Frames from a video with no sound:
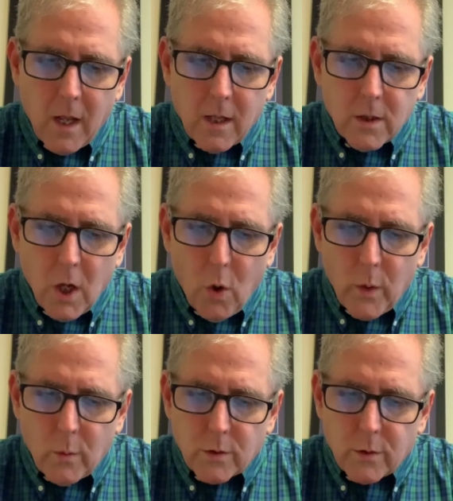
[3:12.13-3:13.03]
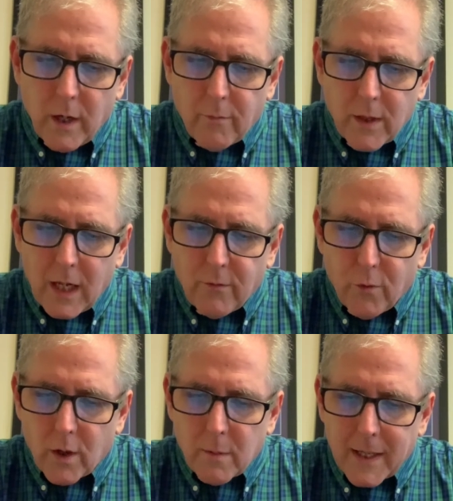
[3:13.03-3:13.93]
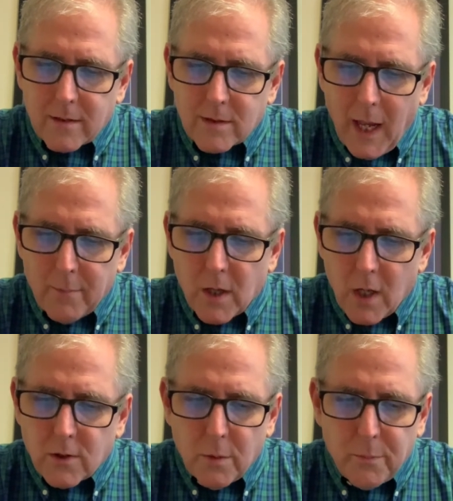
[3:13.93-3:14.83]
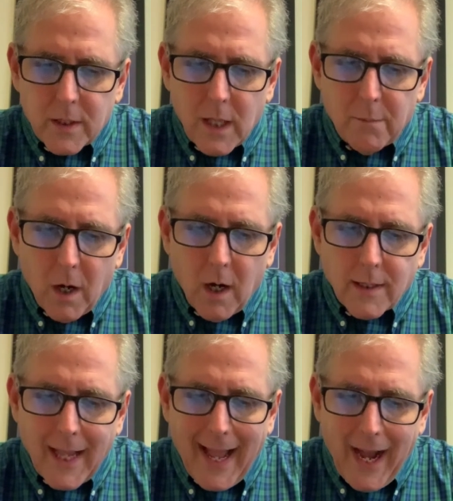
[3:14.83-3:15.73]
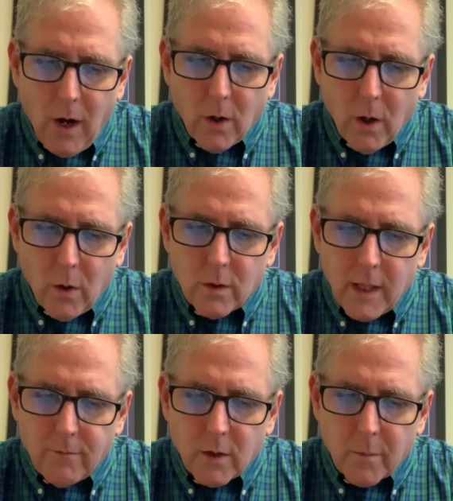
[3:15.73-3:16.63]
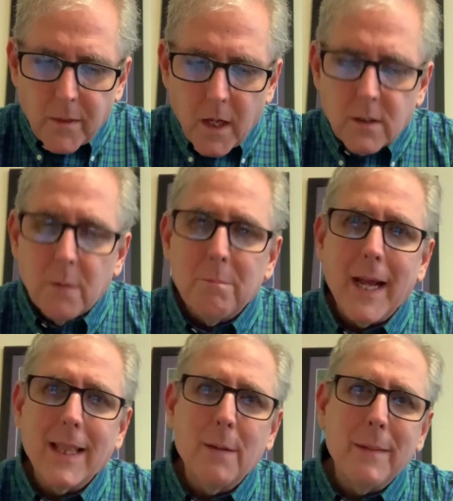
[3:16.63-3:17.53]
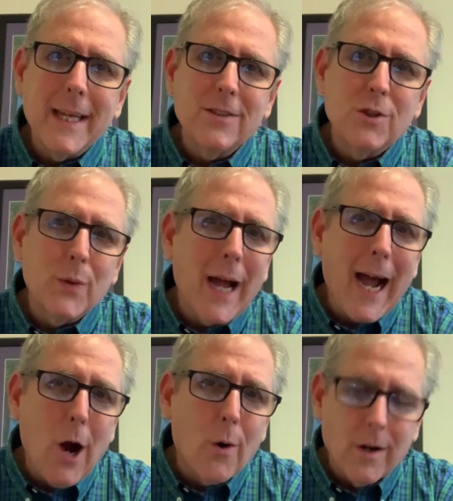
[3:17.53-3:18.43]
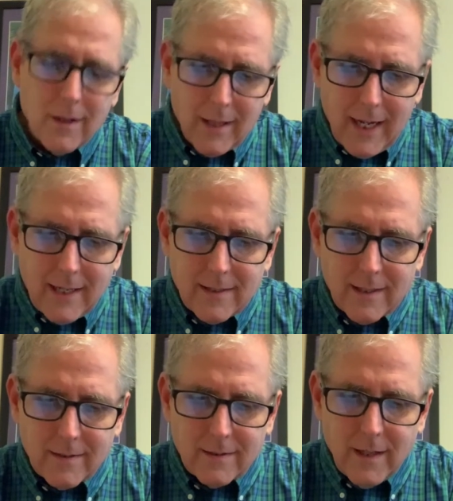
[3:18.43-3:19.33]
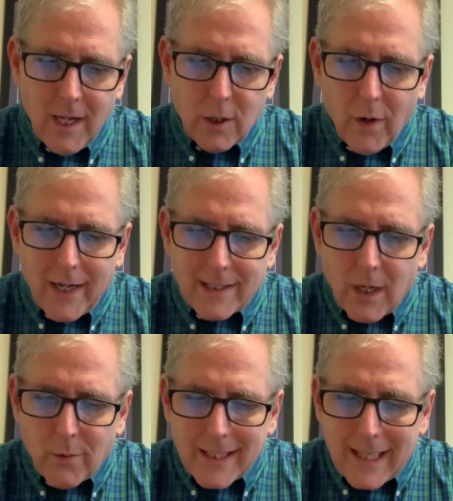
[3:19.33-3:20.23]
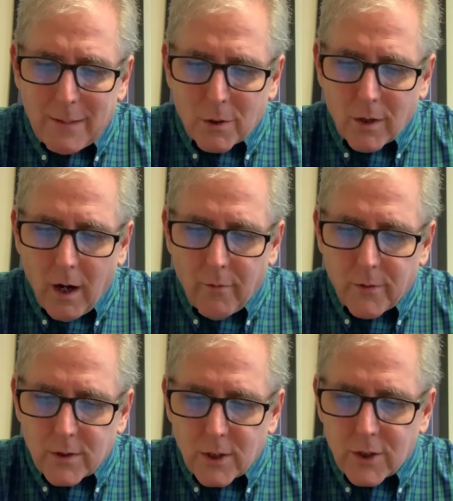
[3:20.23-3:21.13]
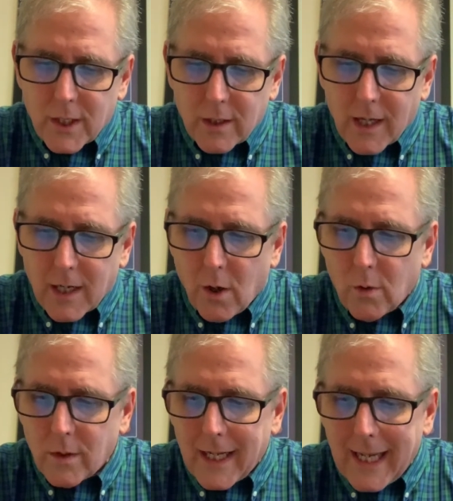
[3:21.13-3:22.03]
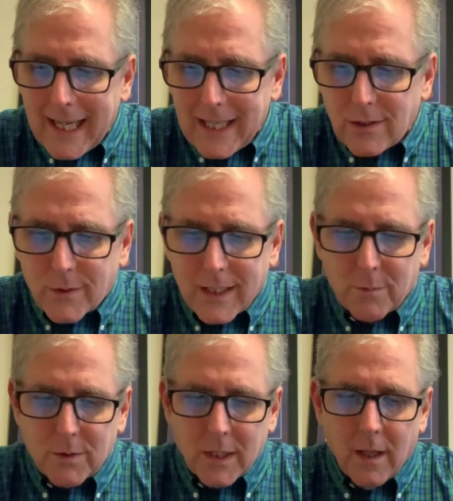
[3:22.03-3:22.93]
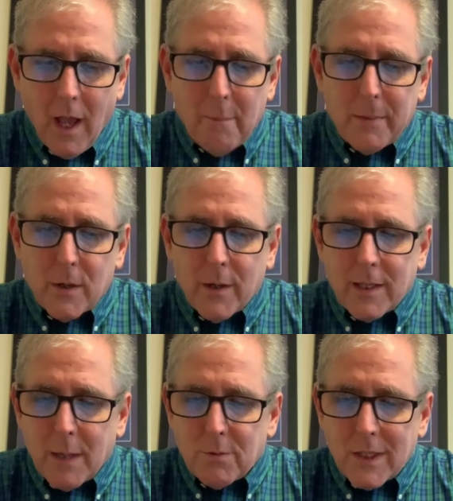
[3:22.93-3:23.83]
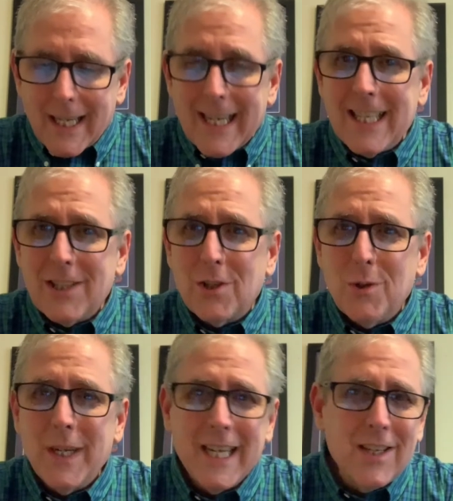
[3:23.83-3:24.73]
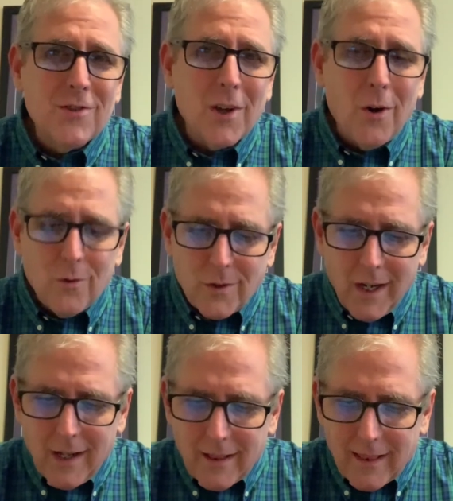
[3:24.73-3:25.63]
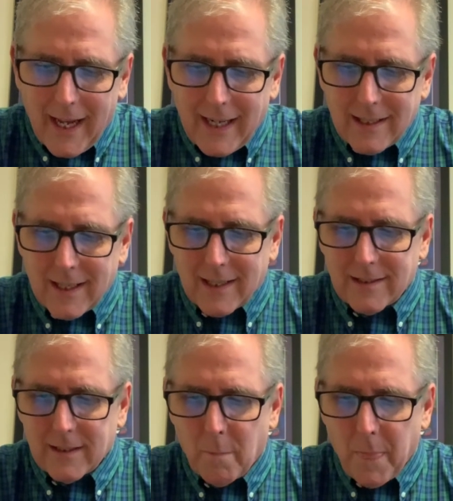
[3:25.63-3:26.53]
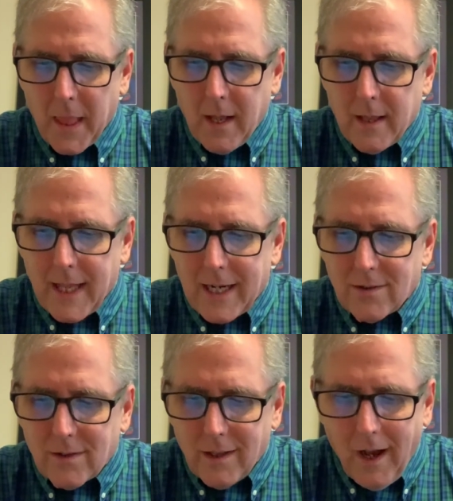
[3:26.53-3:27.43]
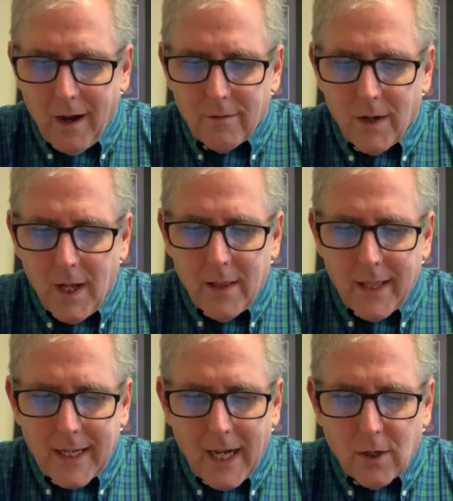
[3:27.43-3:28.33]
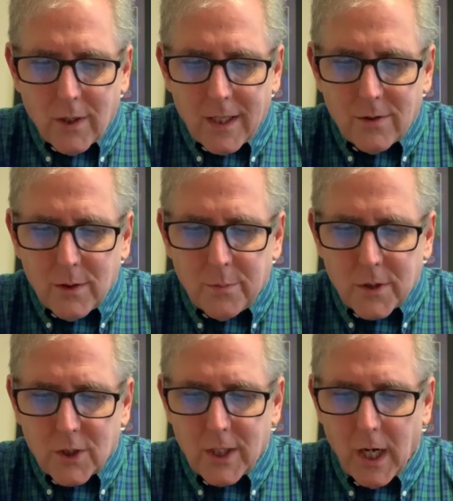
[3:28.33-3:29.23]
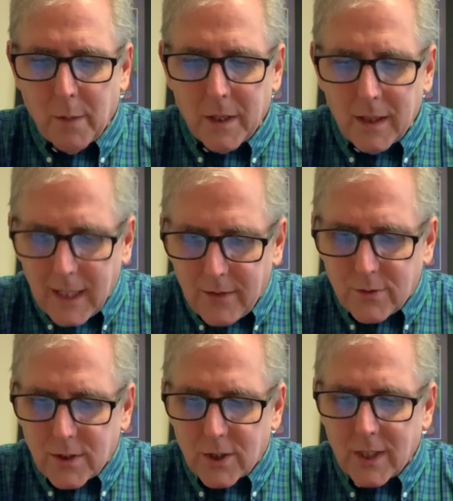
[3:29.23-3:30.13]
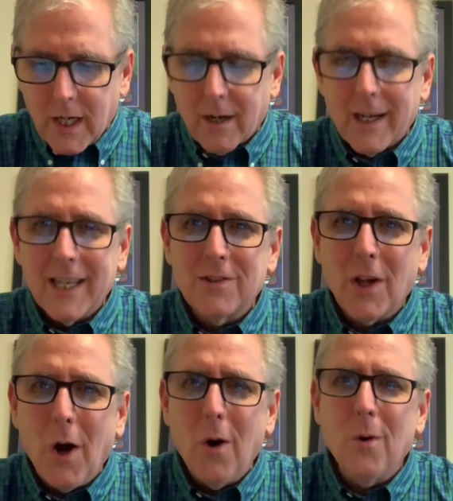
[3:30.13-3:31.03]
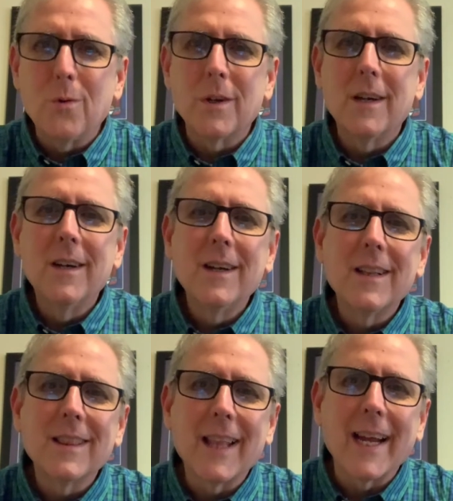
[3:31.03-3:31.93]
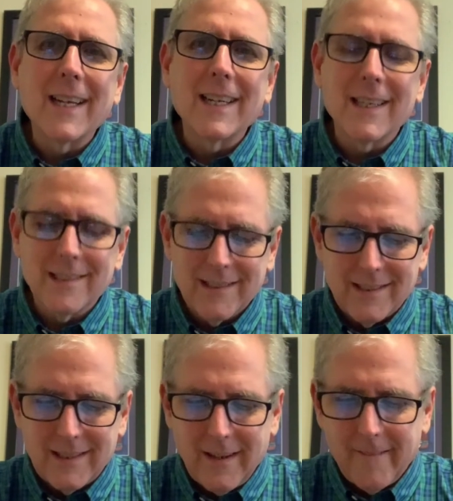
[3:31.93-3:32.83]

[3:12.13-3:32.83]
No, we will do everything for them except to put them on our own level, to make them into our likeness. Christ our Redeemer offers to share not only his redemption, but a redemption into his own likeness. That is love that not only stoops to share, but lifts to share his own likeness.